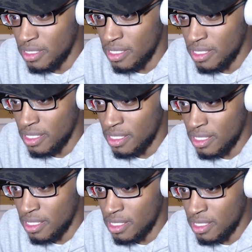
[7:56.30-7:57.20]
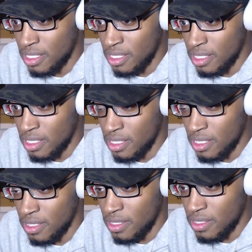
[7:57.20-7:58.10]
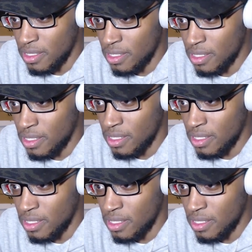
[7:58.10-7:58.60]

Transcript: (no one is talking)